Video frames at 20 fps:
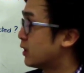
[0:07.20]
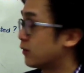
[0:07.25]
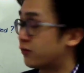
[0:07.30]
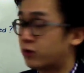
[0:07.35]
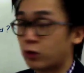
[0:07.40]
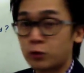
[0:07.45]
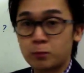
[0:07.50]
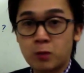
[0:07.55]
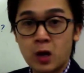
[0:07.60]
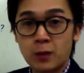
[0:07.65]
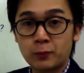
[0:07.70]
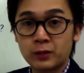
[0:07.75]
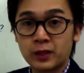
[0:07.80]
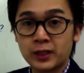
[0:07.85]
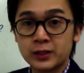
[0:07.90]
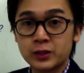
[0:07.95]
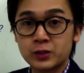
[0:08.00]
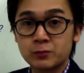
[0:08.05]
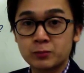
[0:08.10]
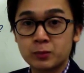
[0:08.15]
for
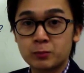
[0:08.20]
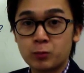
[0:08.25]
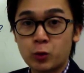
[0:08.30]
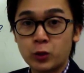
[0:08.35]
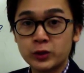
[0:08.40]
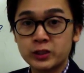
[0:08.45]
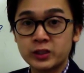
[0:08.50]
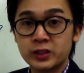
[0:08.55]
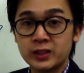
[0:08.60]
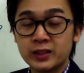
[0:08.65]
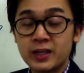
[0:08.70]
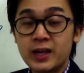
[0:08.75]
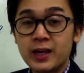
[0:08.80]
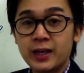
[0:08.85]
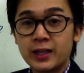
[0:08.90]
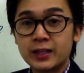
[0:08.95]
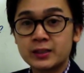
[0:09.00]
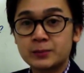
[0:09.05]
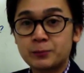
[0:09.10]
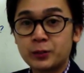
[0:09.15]
population proportion,
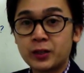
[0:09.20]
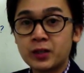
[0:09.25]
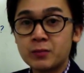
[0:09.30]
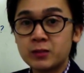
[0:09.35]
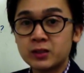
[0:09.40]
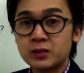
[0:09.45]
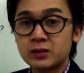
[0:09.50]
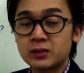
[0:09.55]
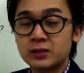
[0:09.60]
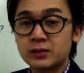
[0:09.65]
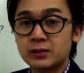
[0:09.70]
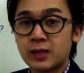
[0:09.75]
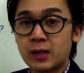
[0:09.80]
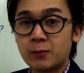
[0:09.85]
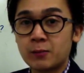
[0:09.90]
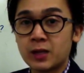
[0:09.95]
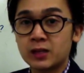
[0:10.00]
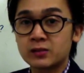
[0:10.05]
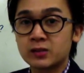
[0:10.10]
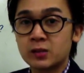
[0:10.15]
it's pretty much the
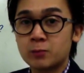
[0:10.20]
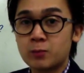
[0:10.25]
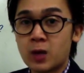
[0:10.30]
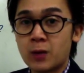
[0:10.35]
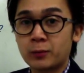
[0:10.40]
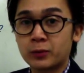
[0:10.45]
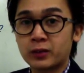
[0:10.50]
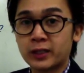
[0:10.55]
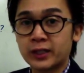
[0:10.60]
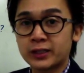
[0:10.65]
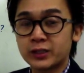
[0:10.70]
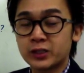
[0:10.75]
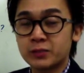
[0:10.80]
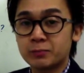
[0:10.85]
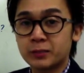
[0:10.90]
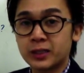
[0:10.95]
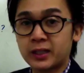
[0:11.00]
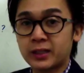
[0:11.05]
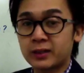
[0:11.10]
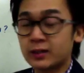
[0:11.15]
same as the population
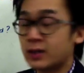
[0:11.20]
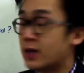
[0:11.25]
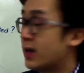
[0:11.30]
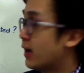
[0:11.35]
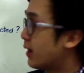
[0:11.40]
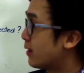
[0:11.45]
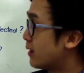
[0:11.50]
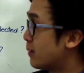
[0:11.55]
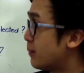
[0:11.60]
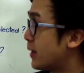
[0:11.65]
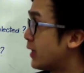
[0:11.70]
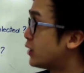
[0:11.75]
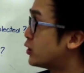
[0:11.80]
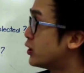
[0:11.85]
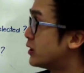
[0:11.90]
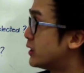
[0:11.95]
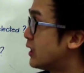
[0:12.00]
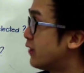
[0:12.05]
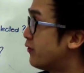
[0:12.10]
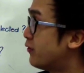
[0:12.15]
mean. The
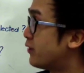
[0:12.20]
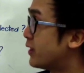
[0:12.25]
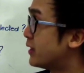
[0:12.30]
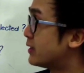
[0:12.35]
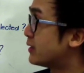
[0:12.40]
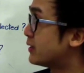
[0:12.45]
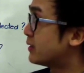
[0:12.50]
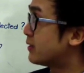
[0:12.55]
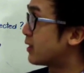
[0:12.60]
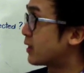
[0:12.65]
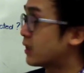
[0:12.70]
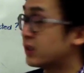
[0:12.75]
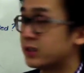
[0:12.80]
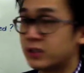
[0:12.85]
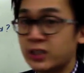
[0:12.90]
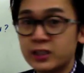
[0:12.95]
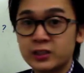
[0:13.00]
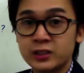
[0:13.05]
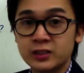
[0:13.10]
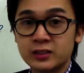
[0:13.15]
major difference is the
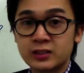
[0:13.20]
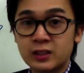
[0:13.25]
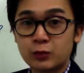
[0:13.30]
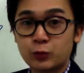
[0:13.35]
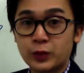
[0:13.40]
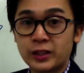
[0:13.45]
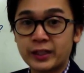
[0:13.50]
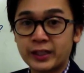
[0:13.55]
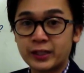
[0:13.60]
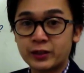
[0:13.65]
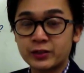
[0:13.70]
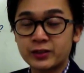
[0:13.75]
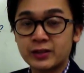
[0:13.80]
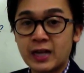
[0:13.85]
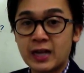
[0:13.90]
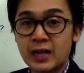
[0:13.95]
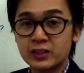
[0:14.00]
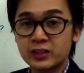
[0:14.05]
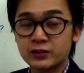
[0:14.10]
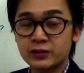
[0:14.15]
conditions that we need to
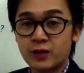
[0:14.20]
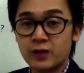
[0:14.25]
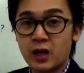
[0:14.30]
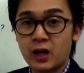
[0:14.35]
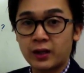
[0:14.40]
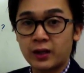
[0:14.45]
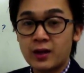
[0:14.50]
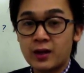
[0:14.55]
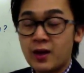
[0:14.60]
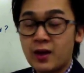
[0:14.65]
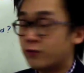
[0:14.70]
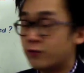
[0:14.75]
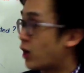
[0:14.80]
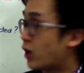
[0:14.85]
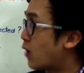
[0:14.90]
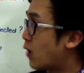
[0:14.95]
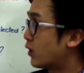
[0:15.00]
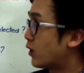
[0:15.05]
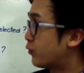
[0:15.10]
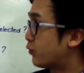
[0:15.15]
satisfy. For
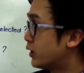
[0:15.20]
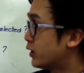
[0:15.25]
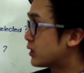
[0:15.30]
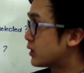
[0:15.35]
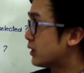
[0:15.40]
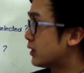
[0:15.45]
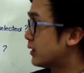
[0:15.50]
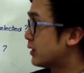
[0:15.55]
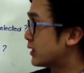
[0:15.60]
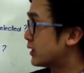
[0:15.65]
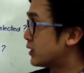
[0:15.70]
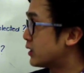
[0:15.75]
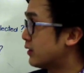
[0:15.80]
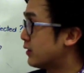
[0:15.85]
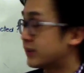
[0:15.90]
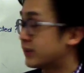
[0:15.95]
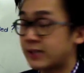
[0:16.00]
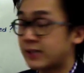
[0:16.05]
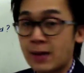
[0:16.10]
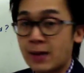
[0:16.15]
our first condition,
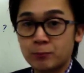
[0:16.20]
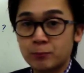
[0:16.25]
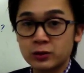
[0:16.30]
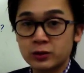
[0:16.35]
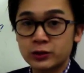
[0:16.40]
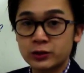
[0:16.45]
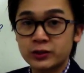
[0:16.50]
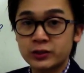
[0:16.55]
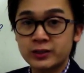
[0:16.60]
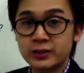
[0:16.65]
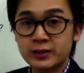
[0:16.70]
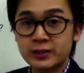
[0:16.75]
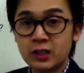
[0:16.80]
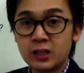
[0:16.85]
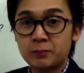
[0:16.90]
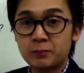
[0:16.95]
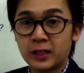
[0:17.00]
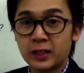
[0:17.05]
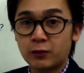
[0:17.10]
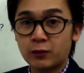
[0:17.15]
the sample should
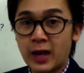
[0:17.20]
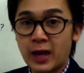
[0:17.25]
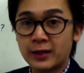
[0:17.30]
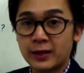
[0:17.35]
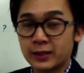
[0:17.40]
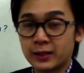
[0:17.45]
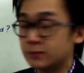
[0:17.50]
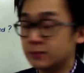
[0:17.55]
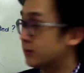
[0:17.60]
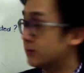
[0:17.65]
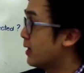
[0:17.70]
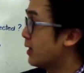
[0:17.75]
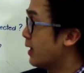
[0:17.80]
still be random.